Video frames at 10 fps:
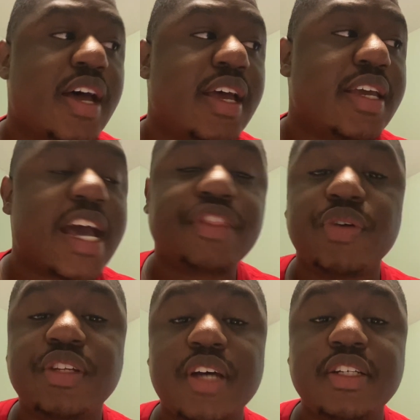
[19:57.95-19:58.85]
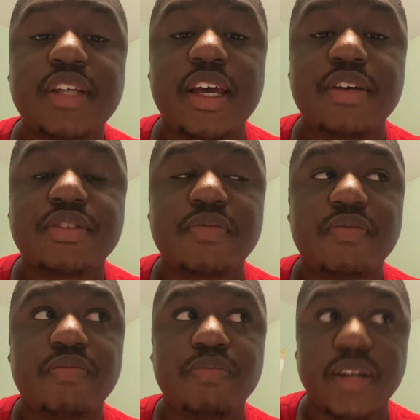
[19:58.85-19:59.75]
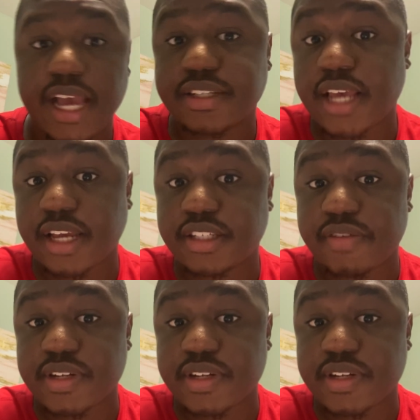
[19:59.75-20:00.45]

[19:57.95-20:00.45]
He had 3 touchdowns, but he got sacked 7